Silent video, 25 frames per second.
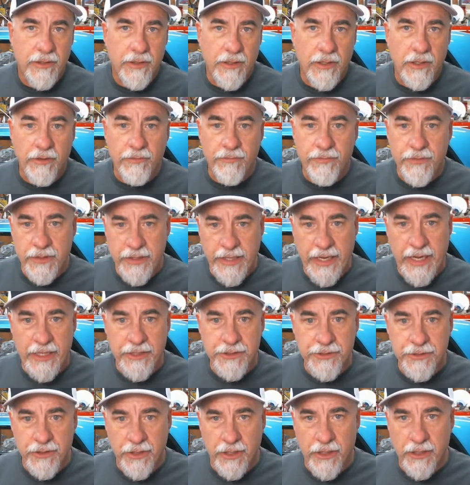of the
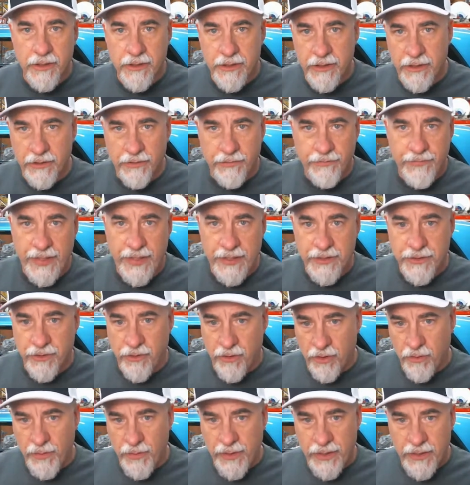dash duct, the vents
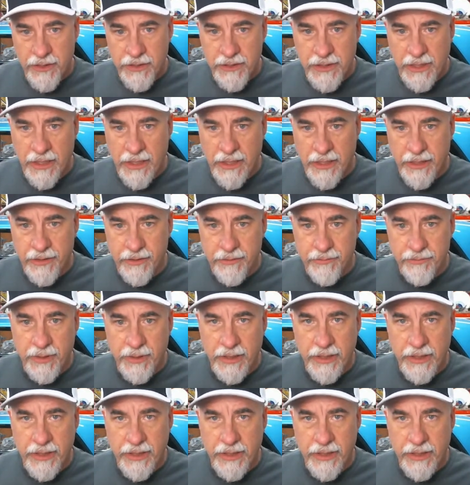all the way on the side